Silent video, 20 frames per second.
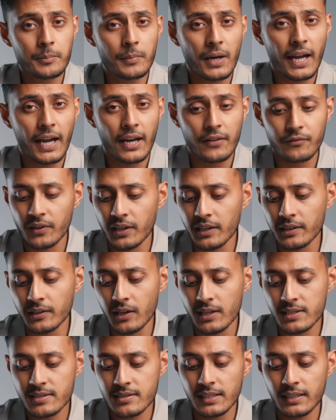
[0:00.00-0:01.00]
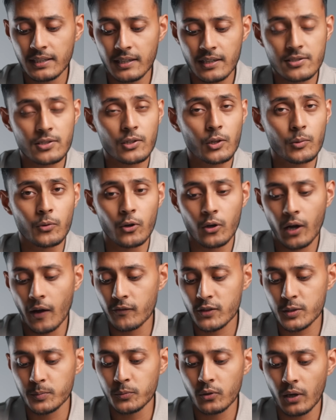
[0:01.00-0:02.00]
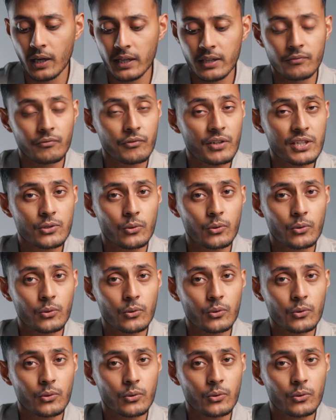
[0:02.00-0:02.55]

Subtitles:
my hand very nicely. It's a lot more comfortable. I can reach